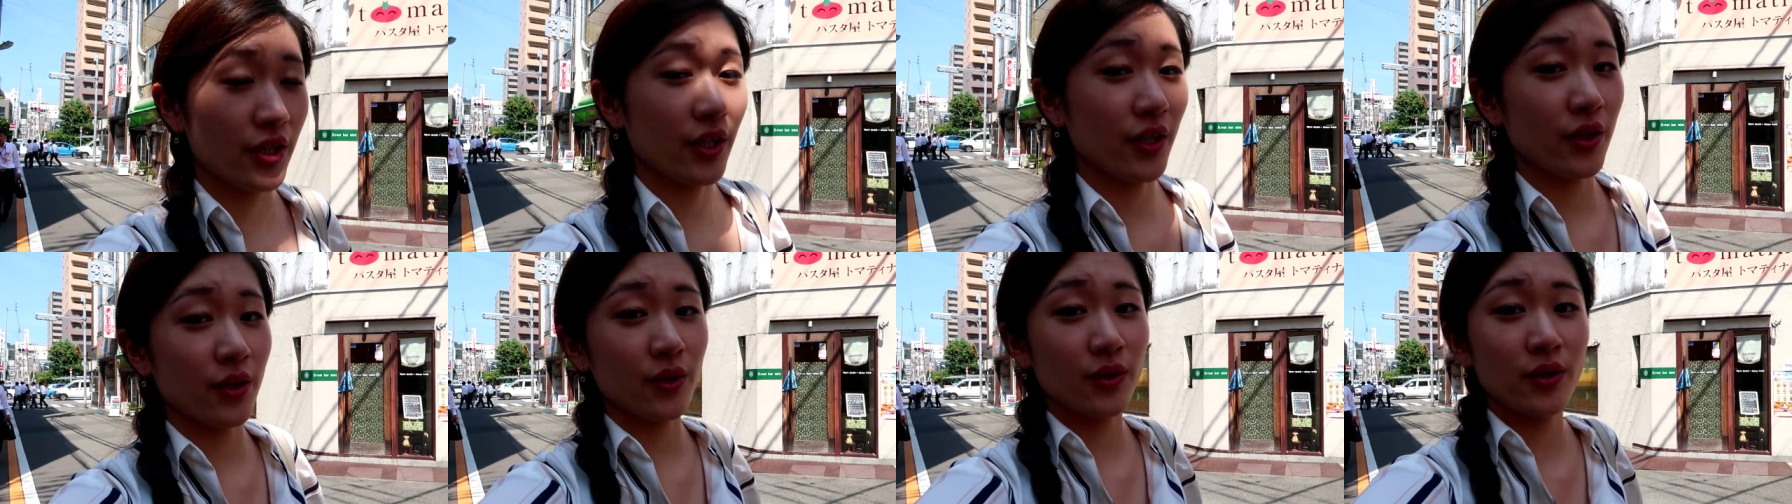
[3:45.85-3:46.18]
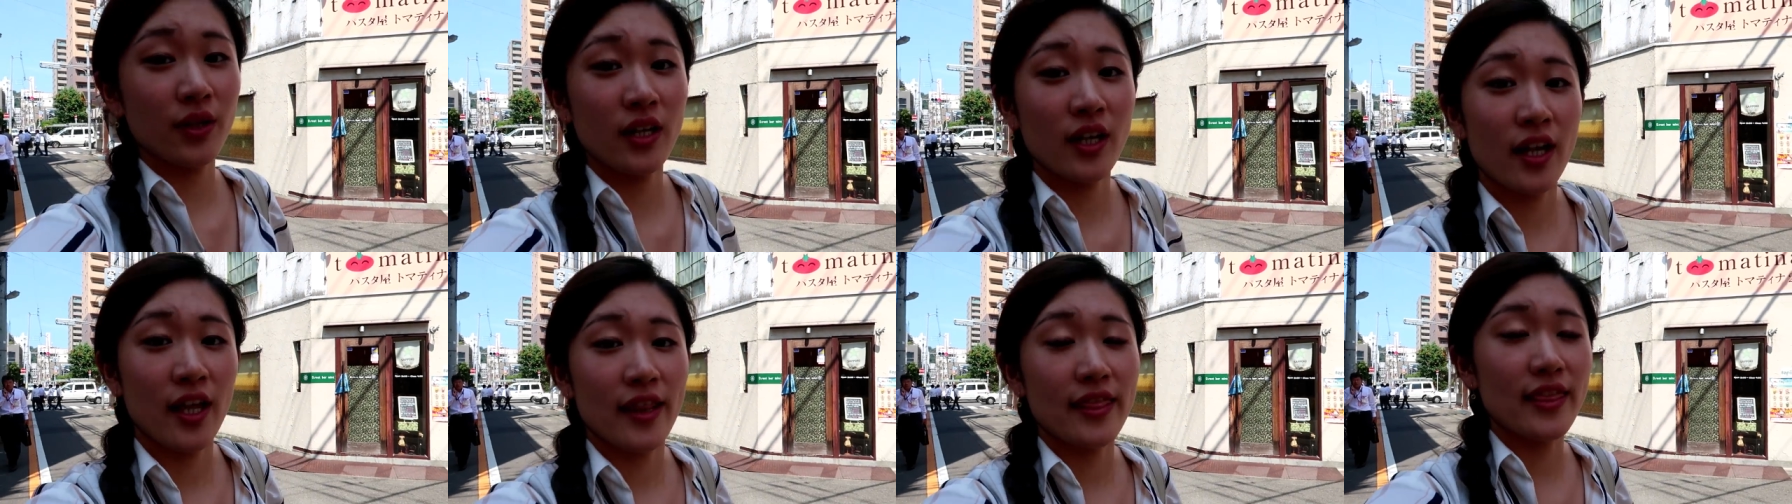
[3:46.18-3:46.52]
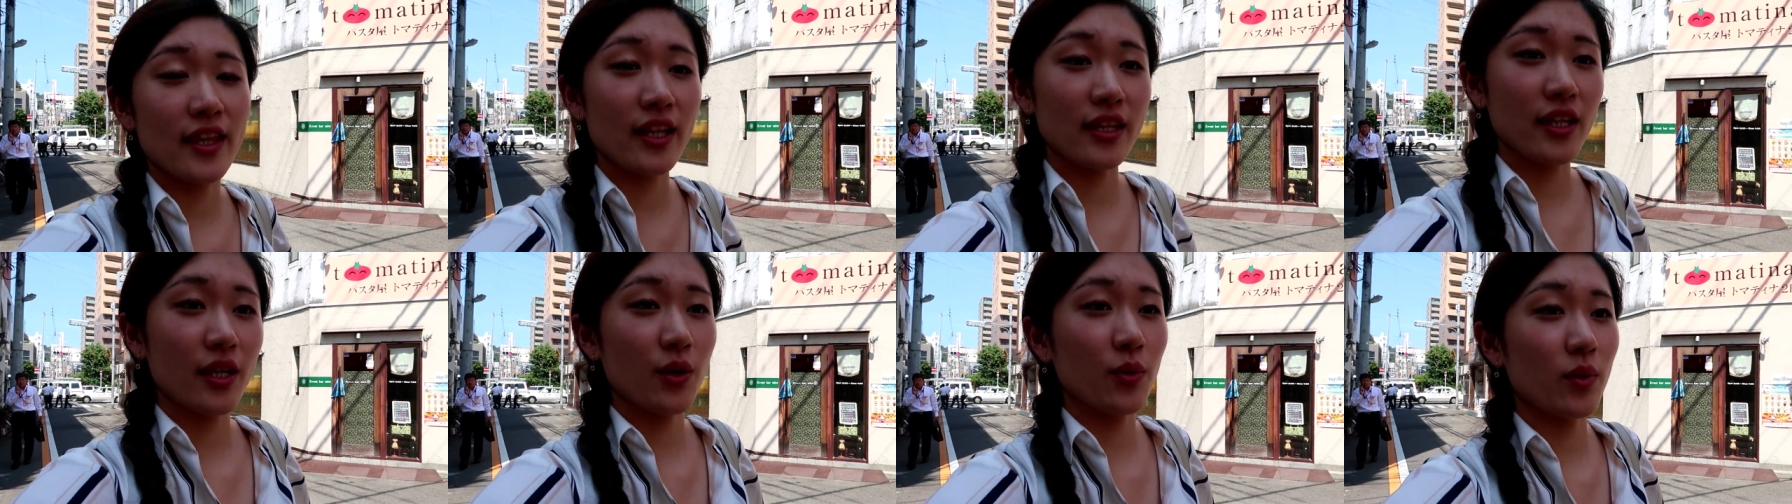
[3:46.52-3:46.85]
ago
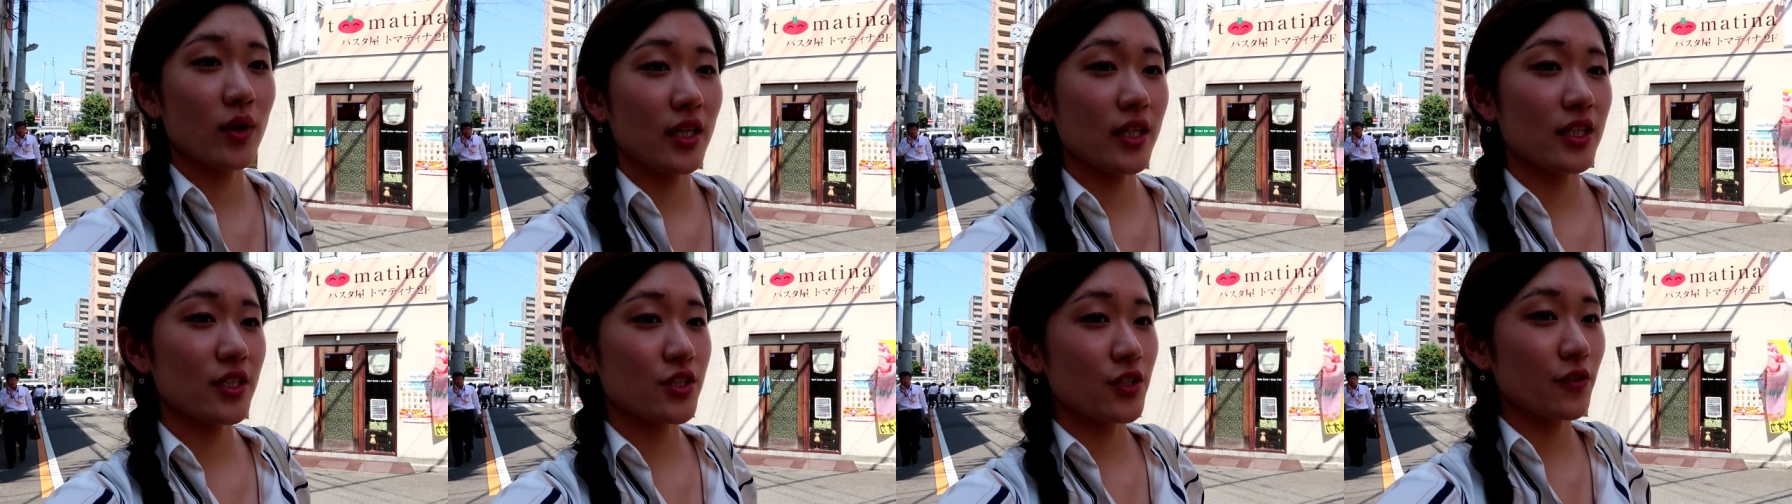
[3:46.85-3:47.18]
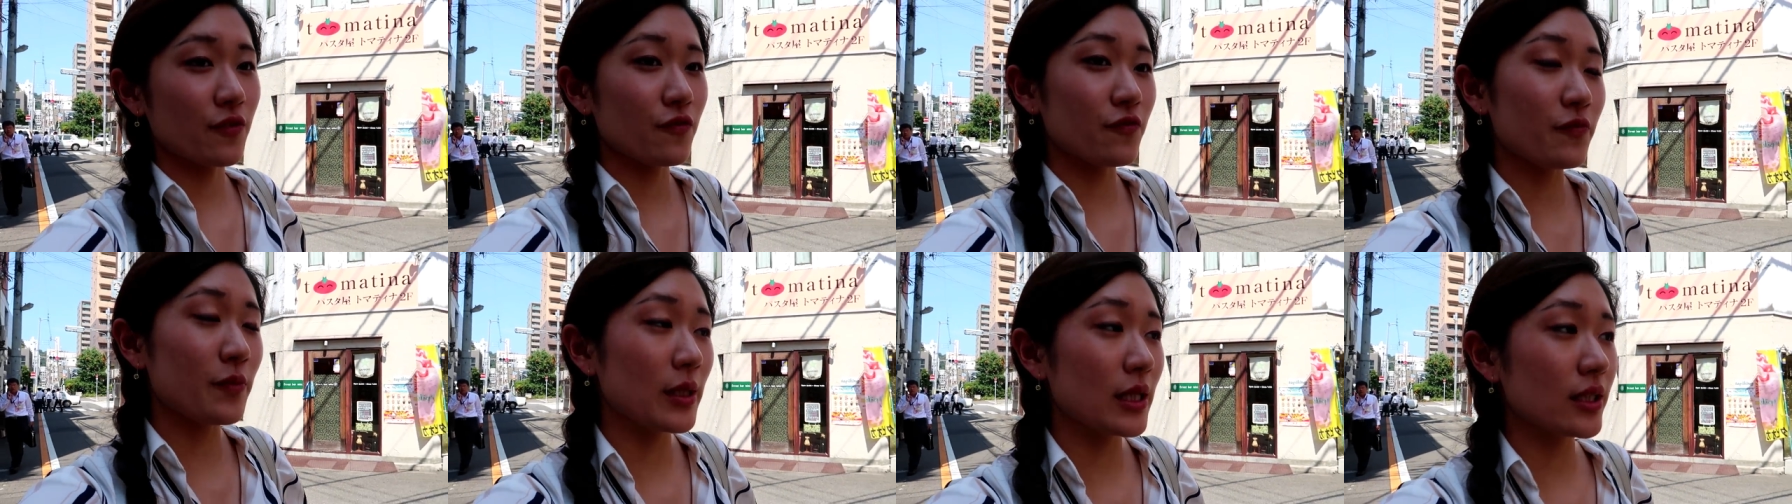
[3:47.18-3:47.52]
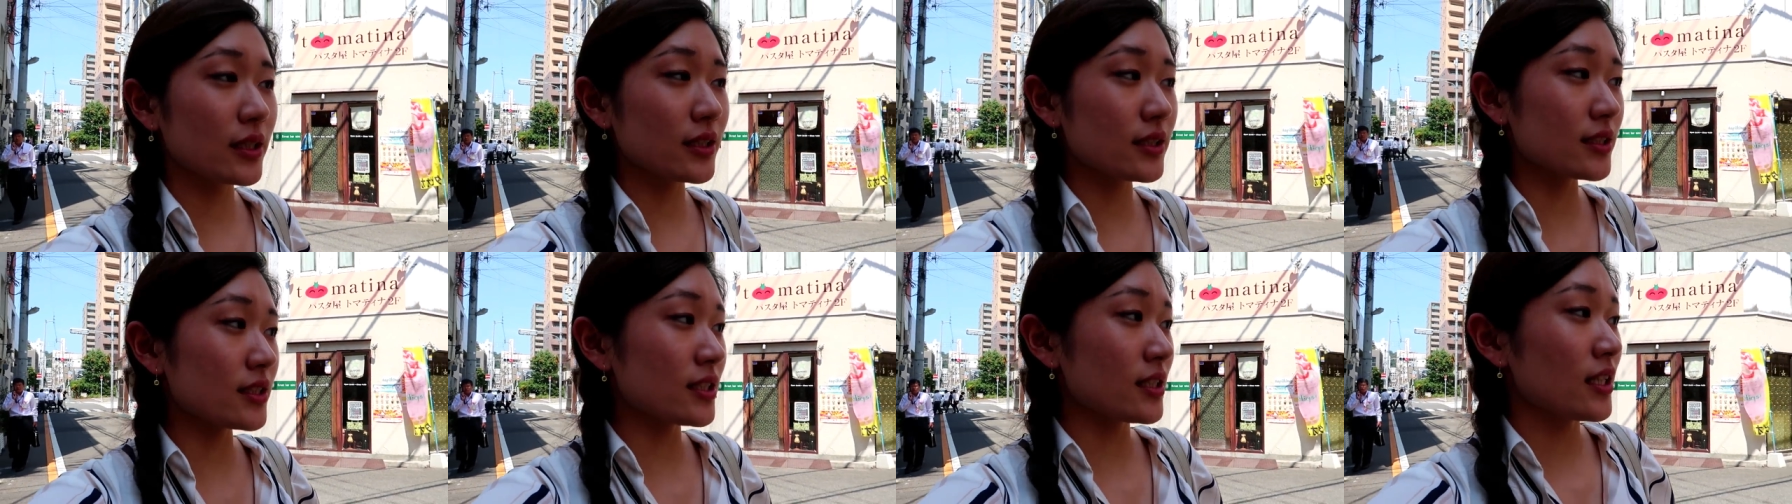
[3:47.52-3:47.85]
that they wanted to
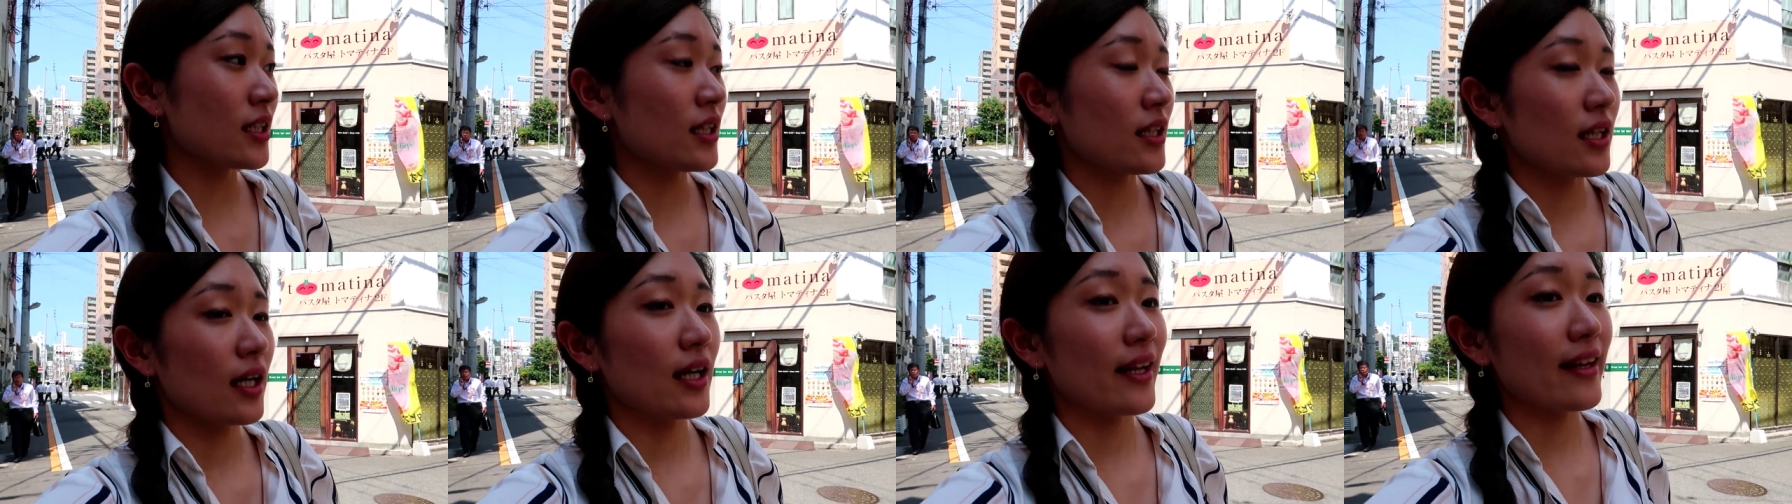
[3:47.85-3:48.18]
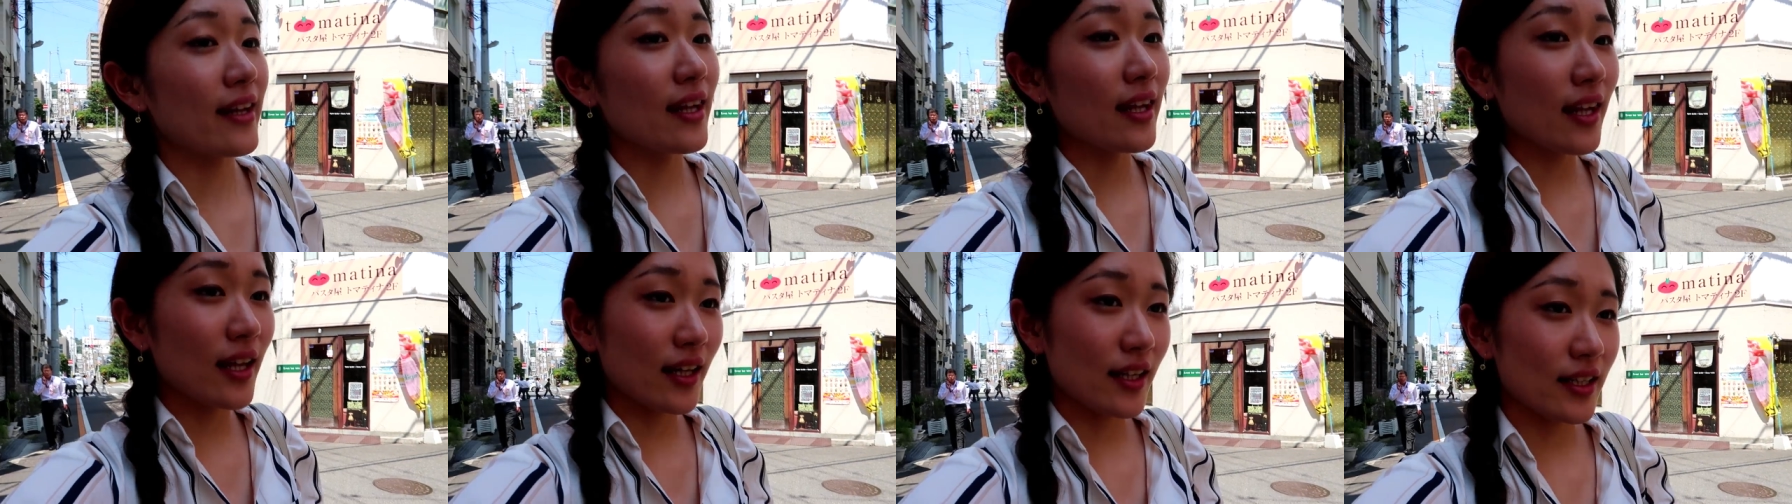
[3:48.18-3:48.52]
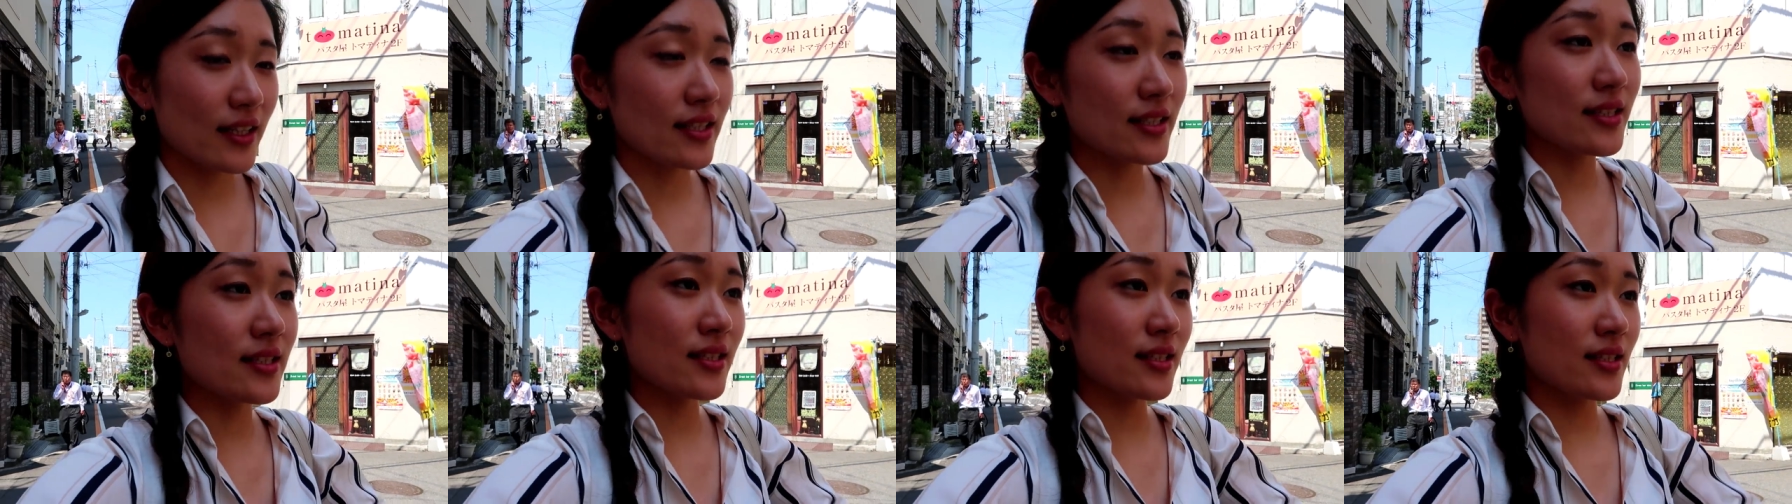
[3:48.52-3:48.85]
build a
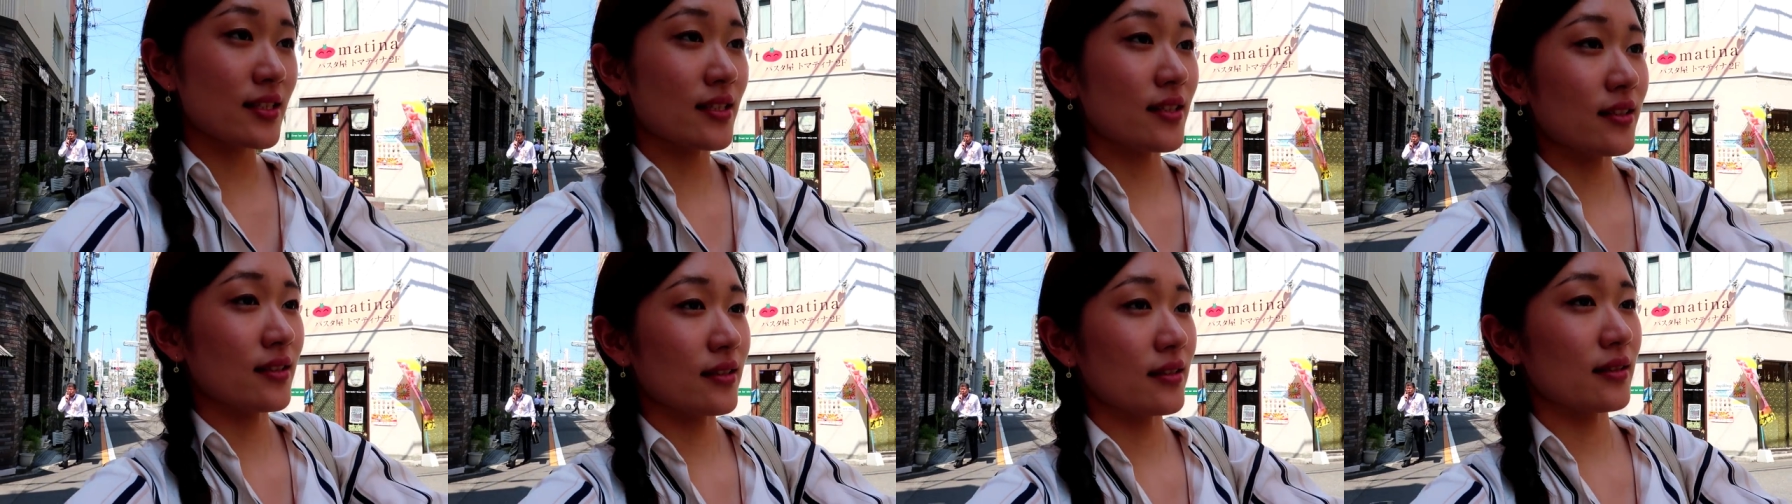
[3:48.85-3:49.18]
nice